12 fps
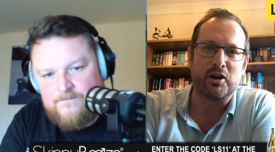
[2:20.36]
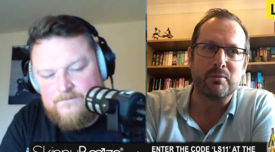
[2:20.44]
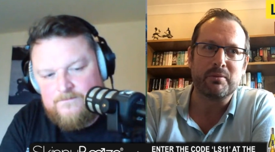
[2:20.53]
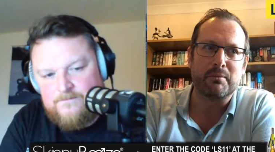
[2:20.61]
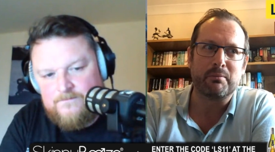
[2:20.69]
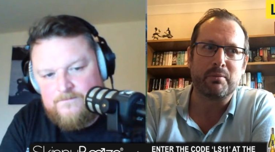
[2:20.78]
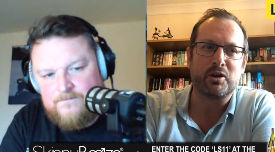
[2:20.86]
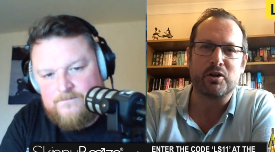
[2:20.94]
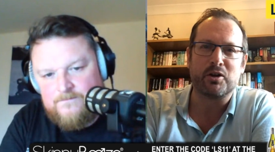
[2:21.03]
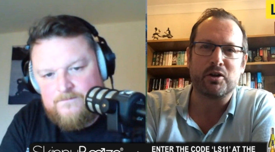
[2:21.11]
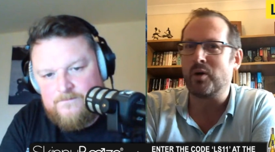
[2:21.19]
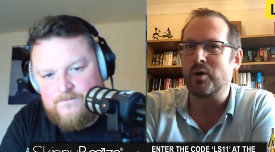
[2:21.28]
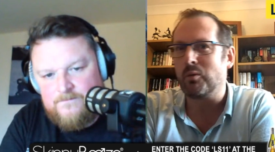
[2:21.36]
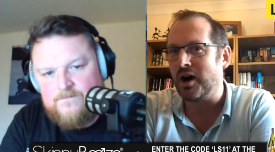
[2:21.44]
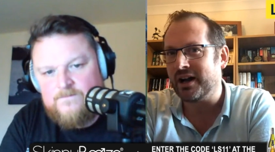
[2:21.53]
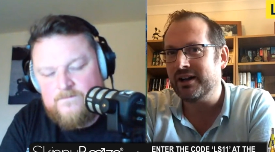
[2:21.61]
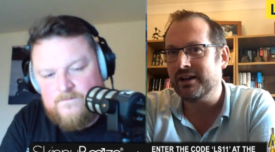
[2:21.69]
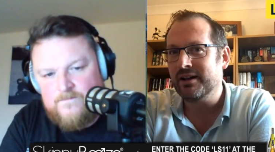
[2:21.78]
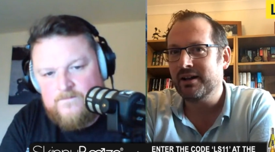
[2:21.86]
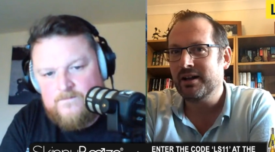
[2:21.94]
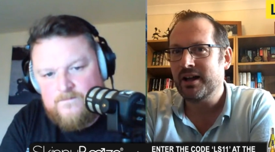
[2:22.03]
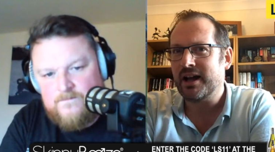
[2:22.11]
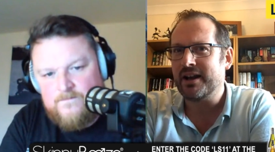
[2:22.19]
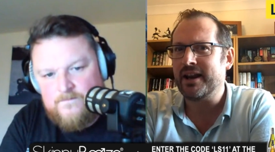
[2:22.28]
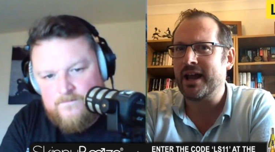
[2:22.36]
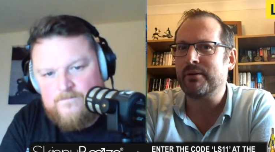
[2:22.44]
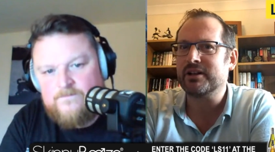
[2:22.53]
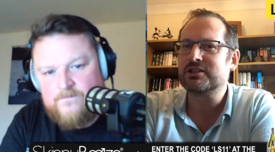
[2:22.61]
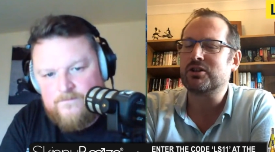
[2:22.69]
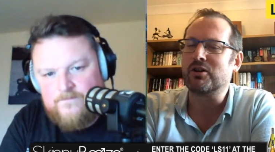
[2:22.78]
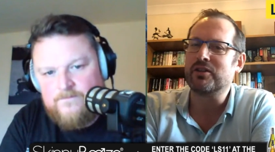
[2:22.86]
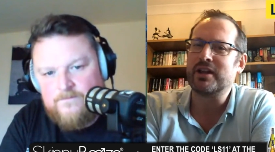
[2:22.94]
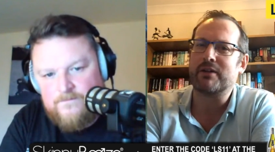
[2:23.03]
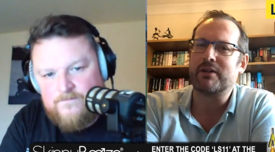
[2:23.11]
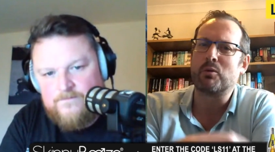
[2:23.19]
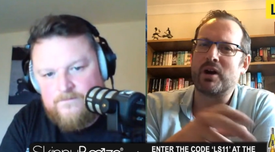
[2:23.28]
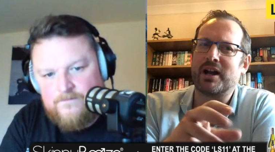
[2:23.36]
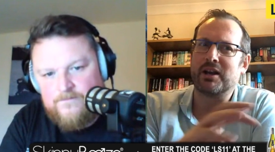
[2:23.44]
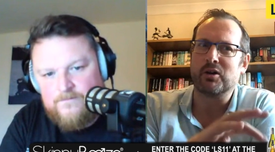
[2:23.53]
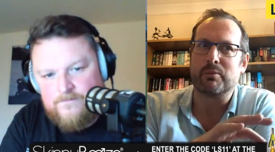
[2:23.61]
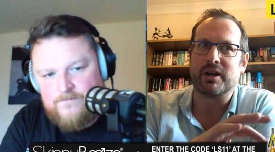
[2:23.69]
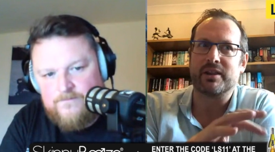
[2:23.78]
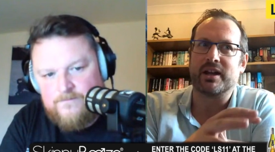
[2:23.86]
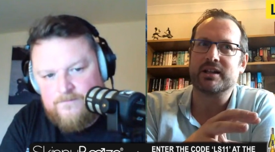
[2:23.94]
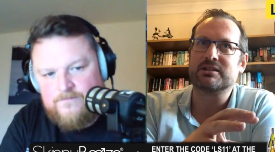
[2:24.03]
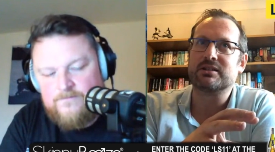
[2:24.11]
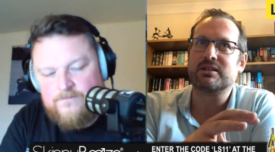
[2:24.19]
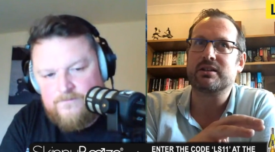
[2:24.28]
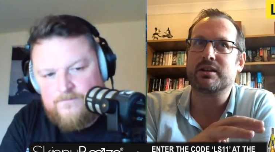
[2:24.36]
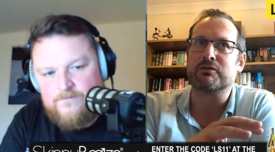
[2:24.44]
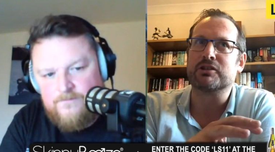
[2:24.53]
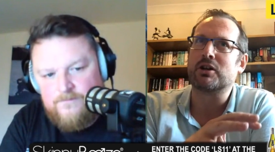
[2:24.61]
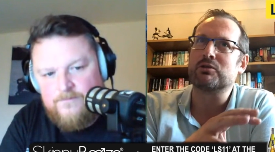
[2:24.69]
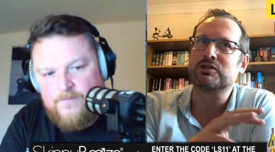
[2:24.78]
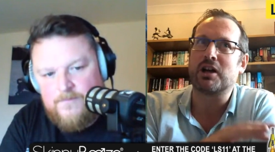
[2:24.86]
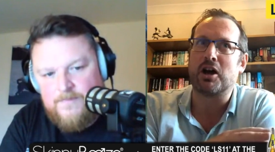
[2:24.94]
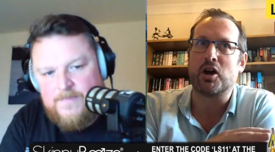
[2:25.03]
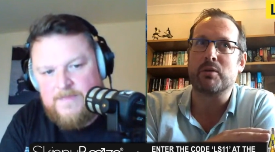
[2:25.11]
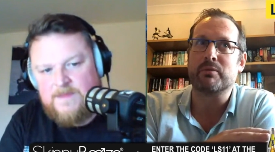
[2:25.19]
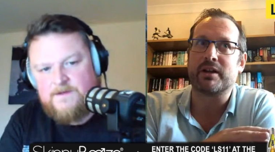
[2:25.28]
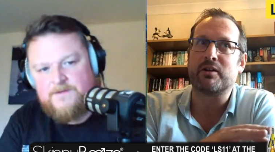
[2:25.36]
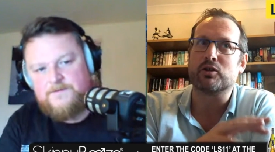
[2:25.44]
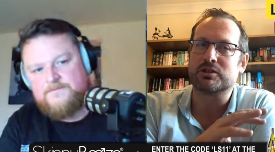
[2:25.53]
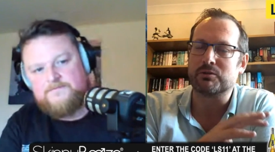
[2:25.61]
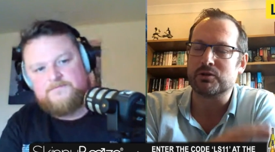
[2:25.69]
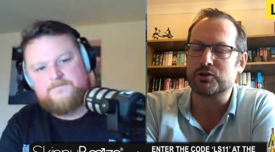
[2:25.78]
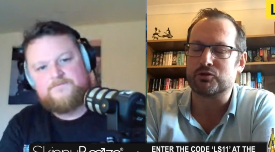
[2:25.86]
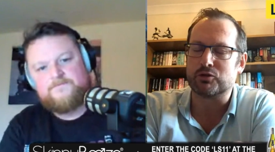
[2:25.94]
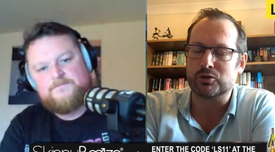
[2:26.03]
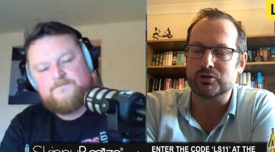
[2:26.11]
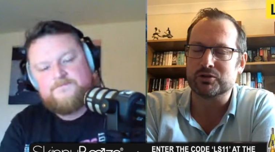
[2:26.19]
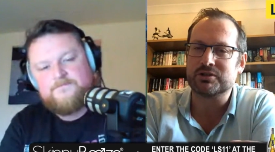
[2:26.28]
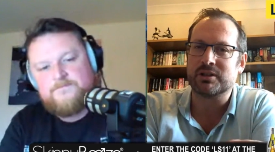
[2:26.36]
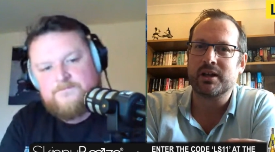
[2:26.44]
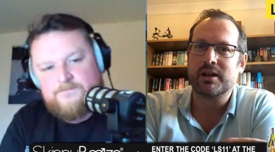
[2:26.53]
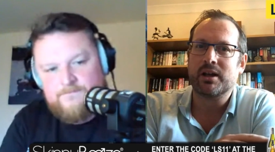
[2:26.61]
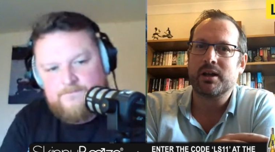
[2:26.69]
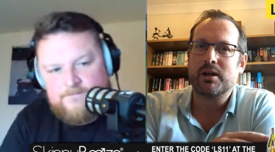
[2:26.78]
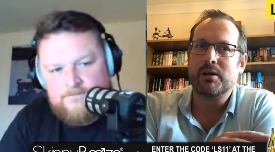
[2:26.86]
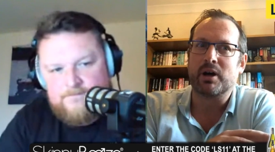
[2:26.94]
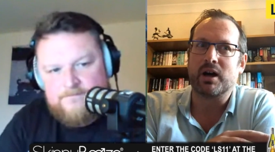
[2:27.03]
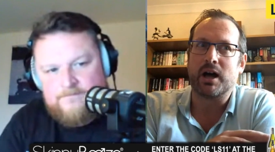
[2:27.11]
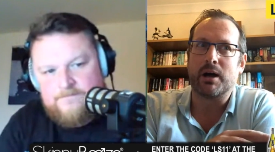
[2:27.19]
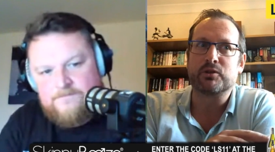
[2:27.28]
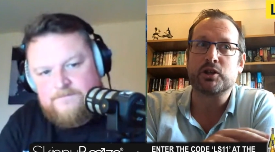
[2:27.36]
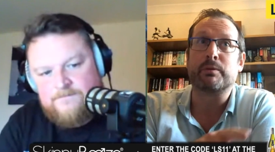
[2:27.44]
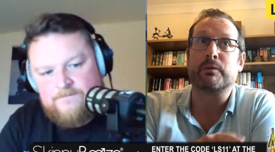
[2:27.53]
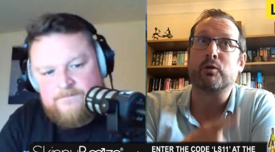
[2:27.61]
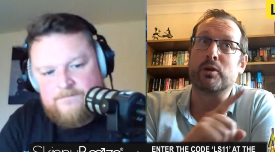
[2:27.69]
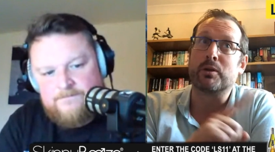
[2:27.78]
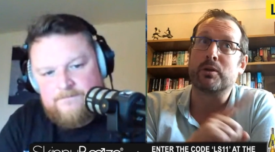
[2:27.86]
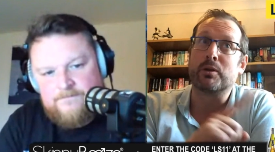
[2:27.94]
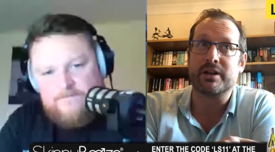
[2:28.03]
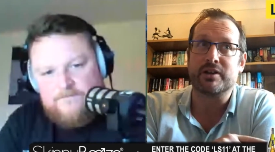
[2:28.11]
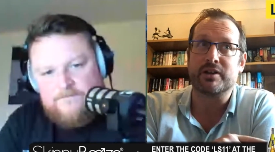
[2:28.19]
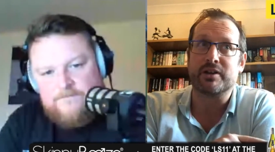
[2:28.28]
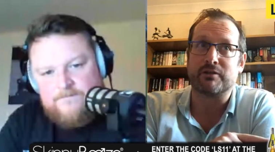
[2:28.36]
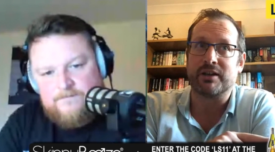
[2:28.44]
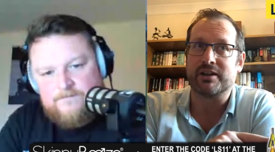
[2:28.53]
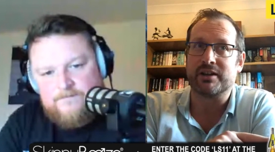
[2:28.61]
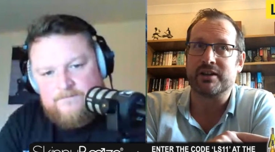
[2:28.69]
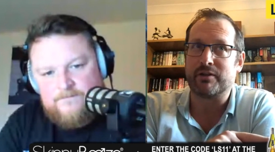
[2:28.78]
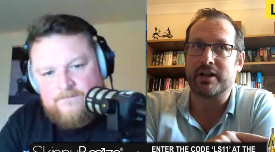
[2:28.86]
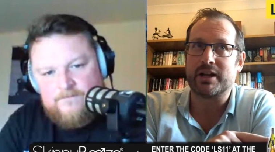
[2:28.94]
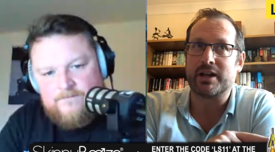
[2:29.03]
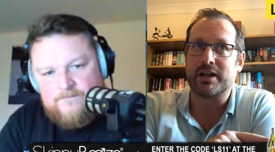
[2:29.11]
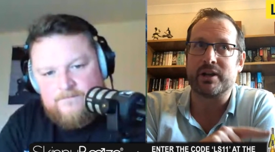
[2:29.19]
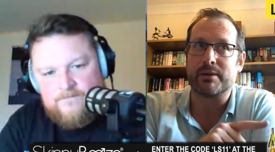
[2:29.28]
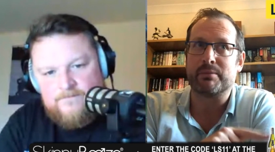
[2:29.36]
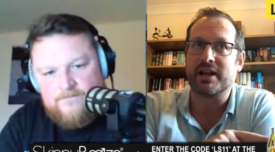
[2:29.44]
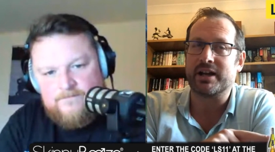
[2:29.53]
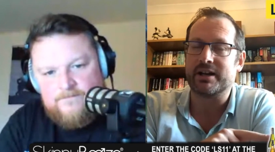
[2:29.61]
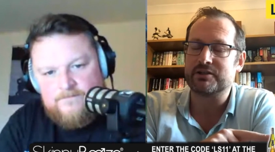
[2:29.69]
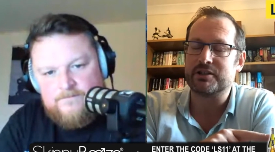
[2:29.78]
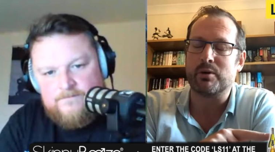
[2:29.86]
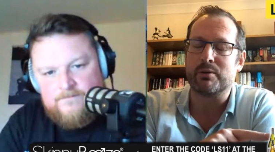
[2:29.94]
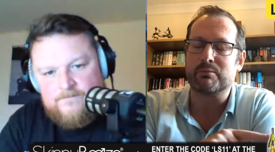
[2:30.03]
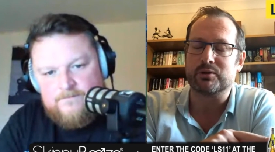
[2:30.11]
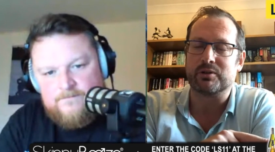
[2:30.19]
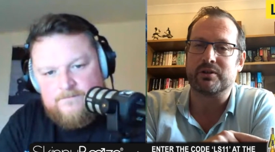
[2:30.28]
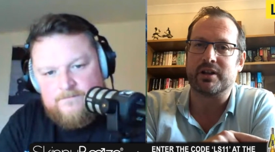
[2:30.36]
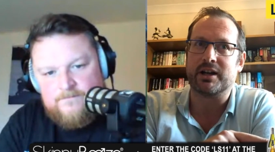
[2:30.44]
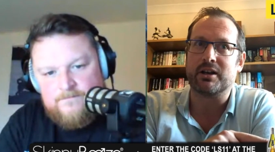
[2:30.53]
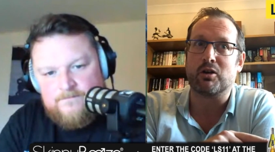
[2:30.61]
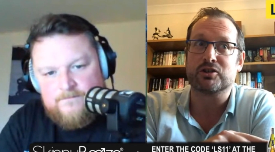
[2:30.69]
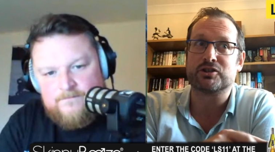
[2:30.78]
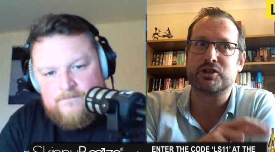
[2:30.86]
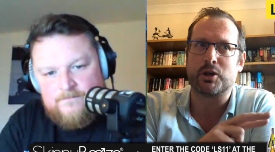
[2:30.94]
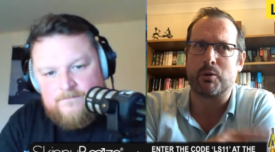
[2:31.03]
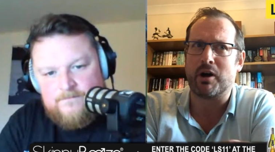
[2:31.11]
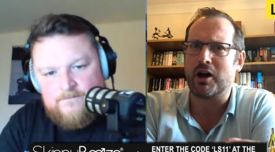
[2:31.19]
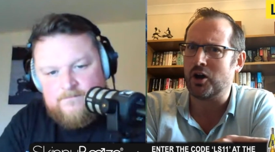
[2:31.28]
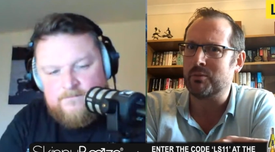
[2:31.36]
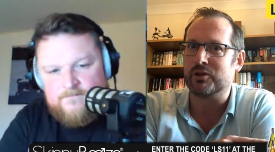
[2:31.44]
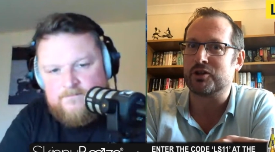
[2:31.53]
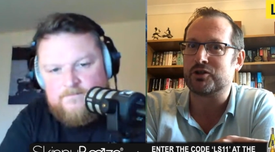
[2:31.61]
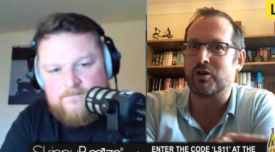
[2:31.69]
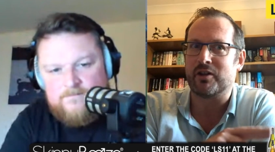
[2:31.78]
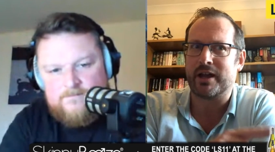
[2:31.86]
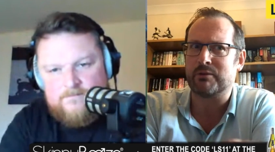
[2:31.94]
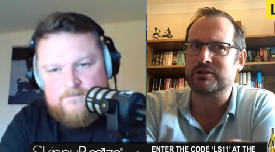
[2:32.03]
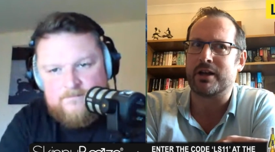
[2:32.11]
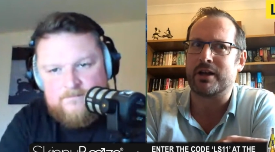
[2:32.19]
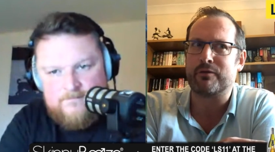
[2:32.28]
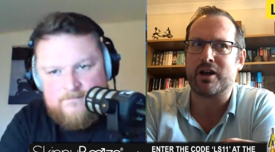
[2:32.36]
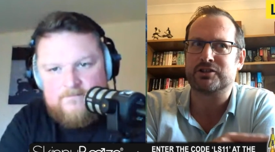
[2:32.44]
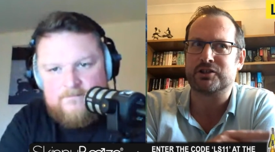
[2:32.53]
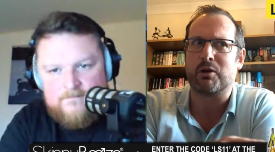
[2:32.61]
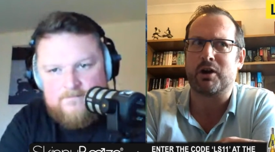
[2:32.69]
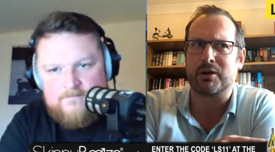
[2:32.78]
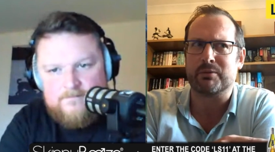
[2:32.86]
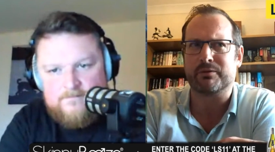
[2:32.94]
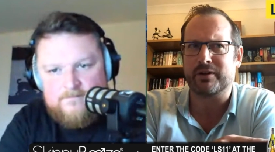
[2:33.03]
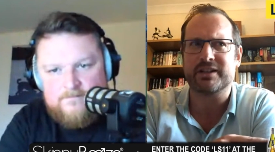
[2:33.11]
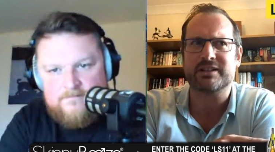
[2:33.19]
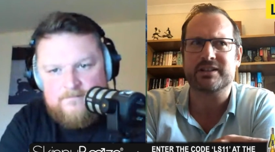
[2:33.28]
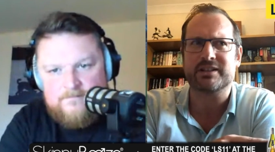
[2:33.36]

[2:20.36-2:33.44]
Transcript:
Speaker 1: home, but couldn't win away, and now it's gone the other way a little bit. They're, the results at home, they got some good draws, but um, just before the previous round in the F A Cup, when they beat A F C Wimbledon, they lost two at home on the trot, and that was their first two home defeats